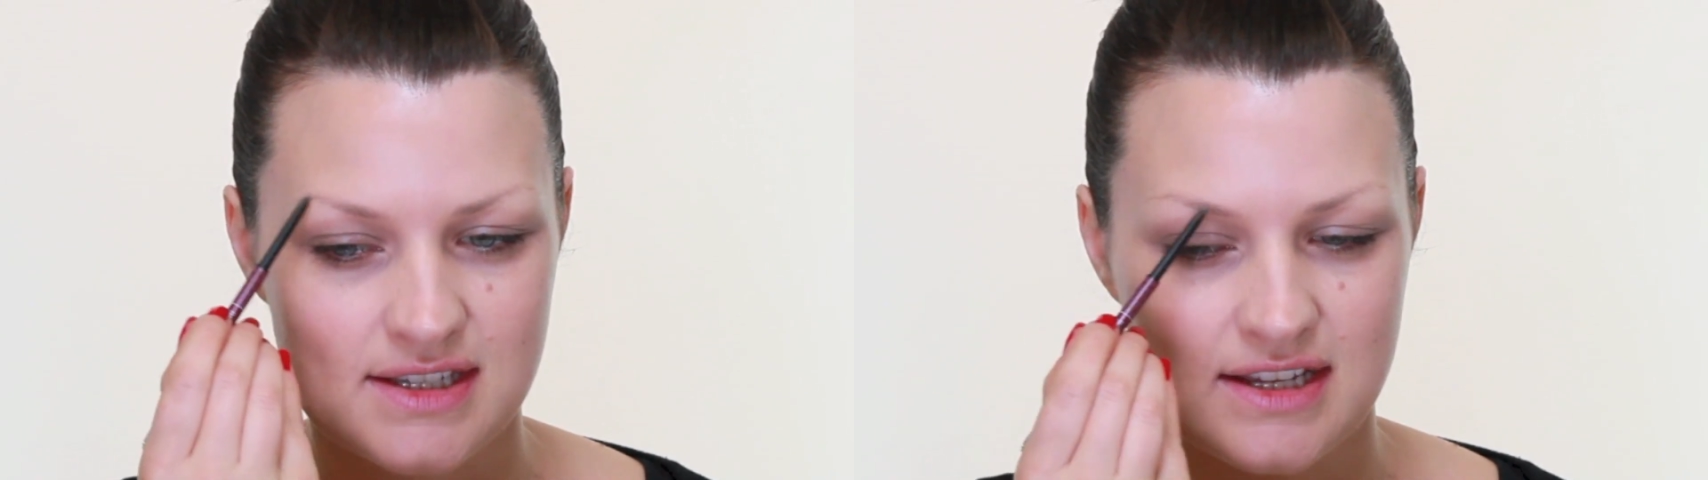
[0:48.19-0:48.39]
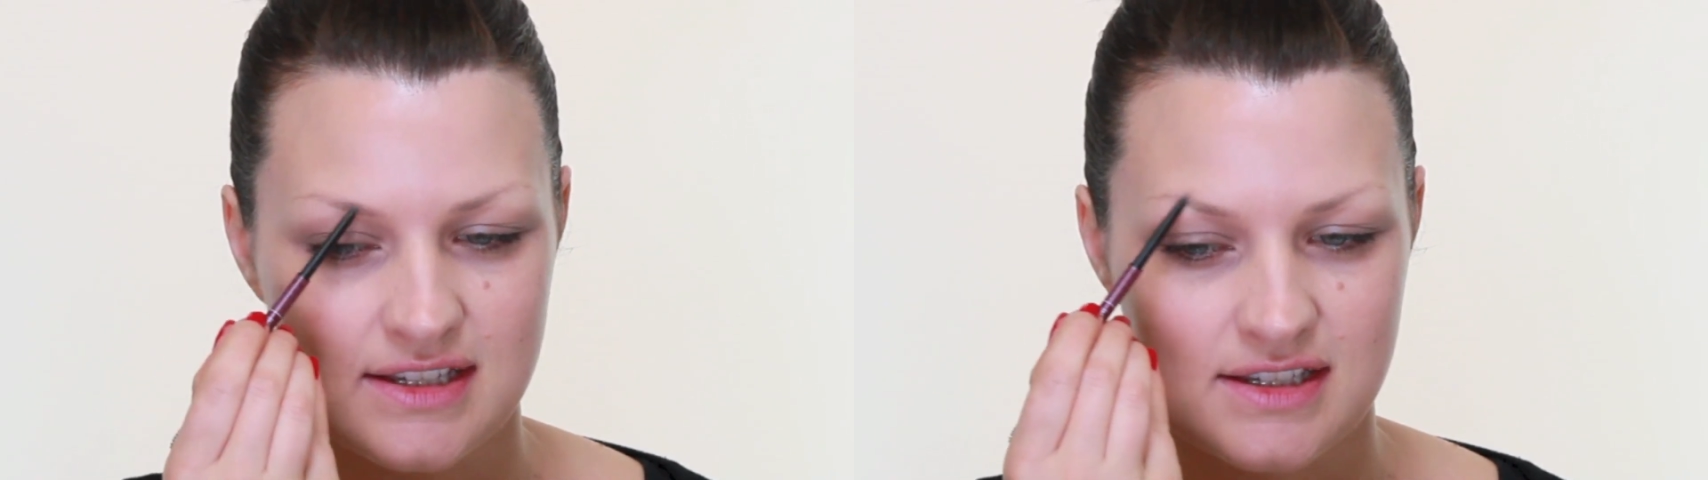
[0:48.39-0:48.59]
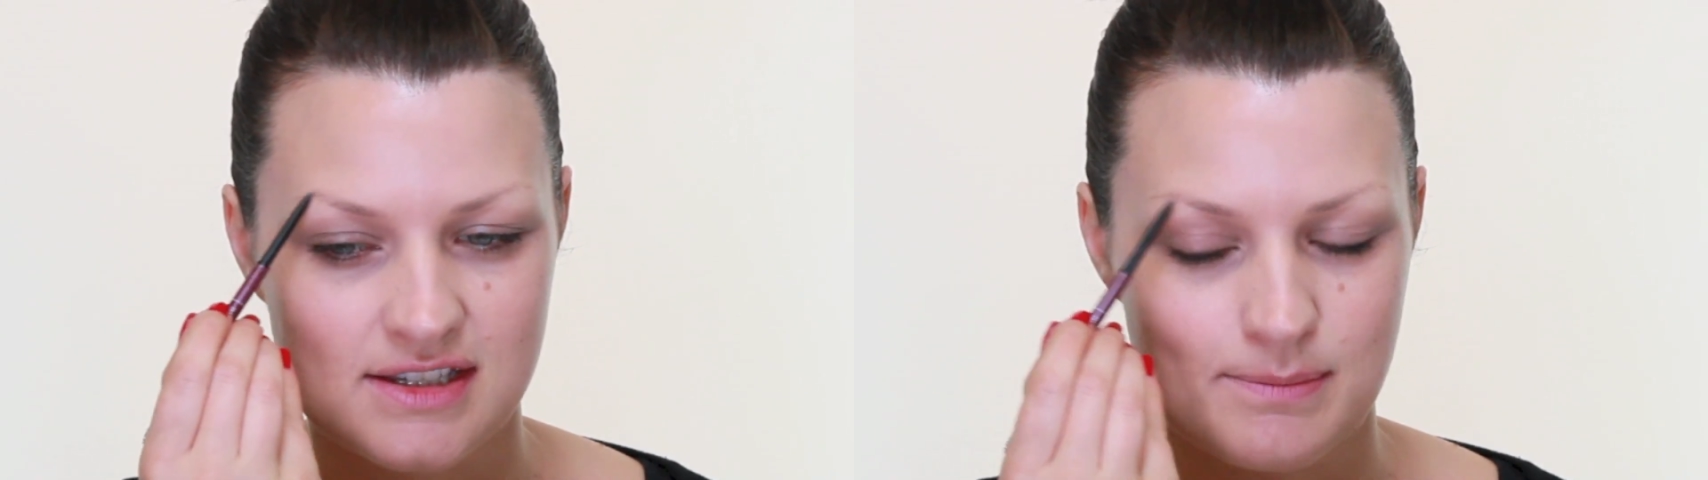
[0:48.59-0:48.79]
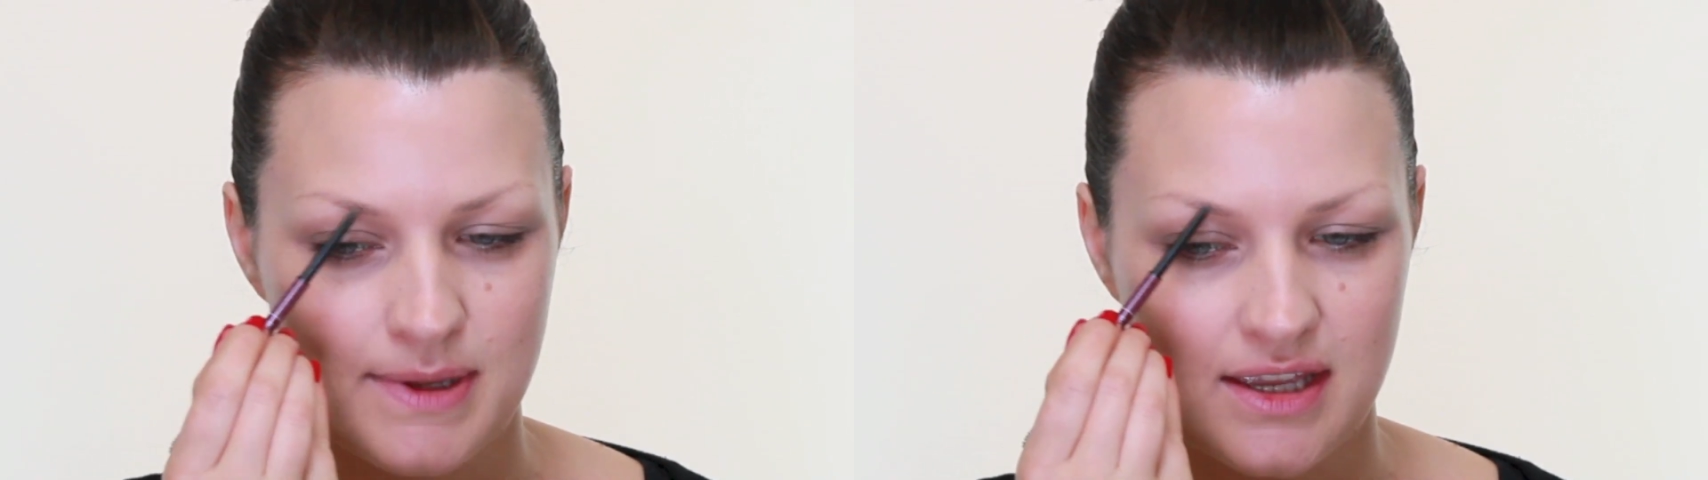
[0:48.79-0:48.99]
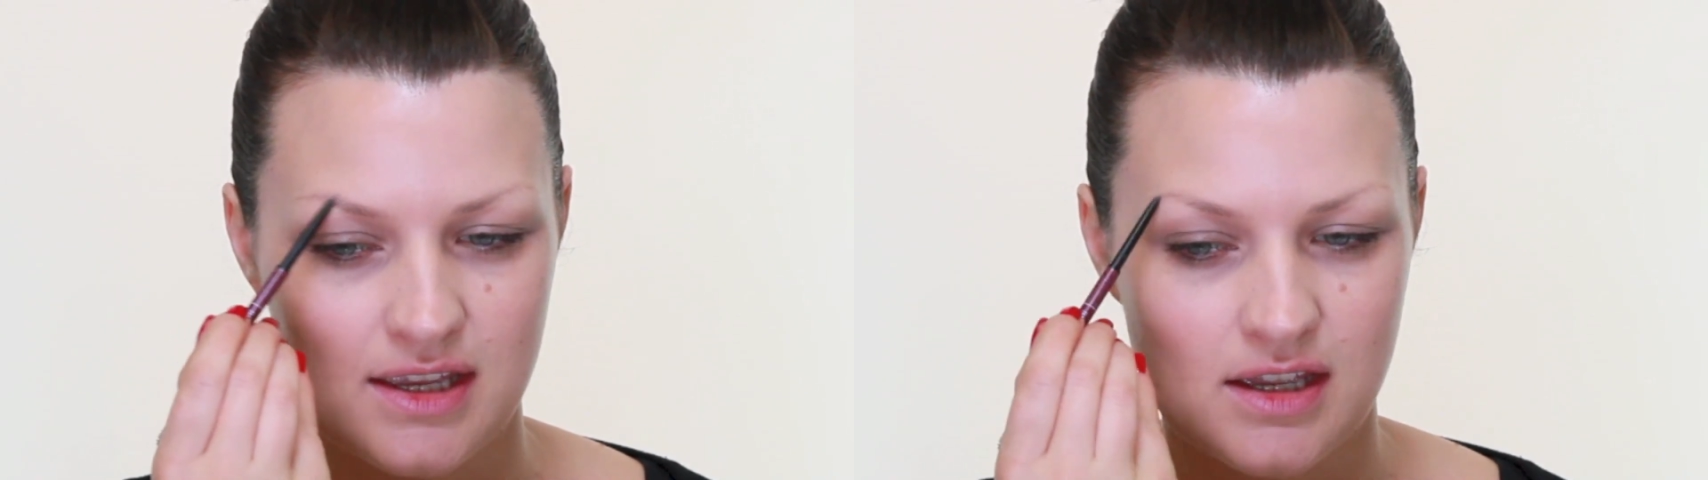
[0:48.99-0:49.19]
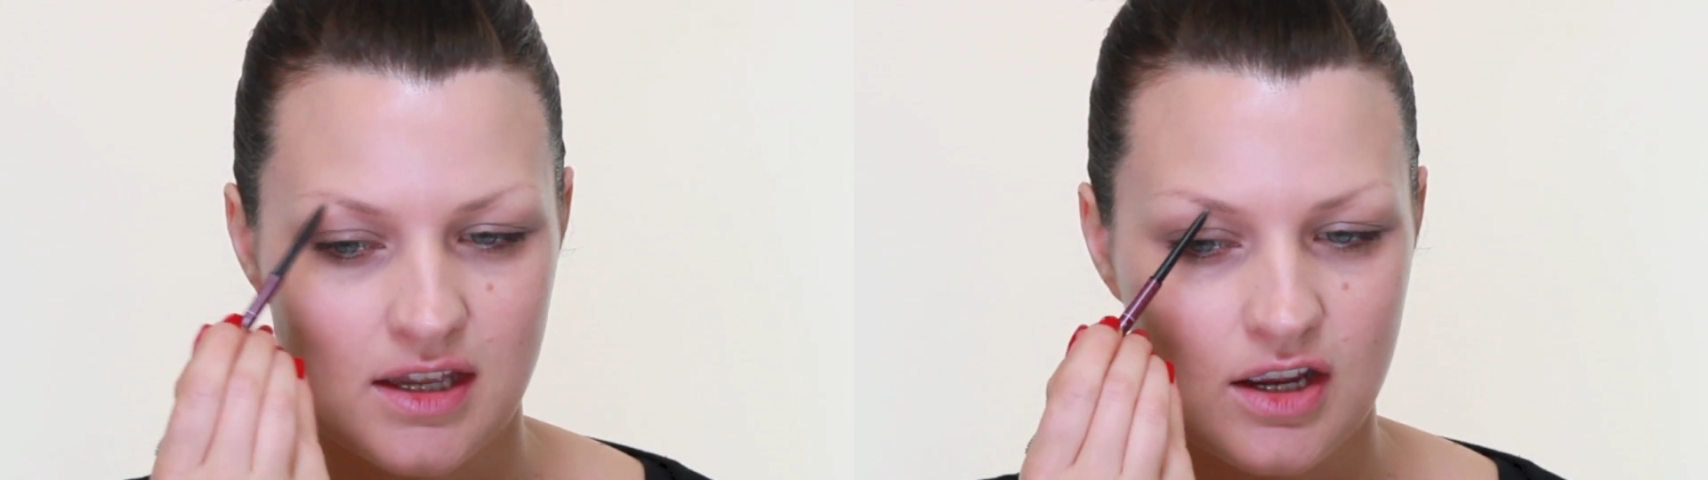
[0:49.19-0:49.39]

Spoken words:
tended to be